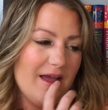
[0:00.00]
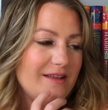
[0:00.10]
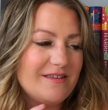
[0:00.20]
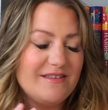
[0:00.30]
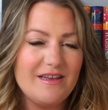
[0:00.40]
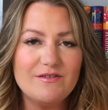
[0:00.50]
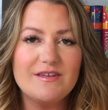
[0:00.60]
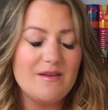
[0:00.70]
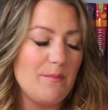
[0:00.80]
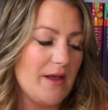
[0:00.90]
This sounds
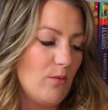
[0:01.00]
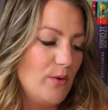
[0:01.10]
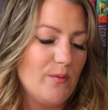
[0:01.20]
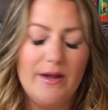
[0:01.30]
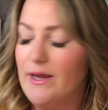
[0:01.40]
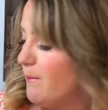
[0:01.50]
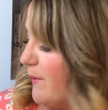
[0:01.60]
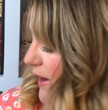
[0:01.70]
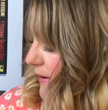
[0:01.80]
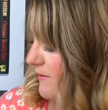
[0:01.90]
like something I would read,
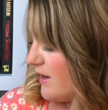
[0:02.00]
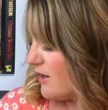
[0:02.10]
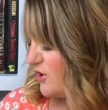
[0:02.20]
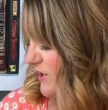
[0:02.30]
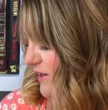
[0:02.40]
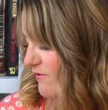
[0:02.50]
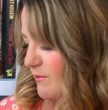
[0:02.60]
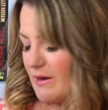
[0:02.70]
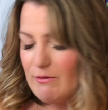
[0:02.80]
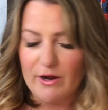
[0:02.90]
but I'll check it out
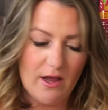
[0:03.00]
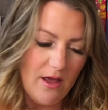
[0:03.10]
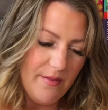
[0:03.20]
from the library.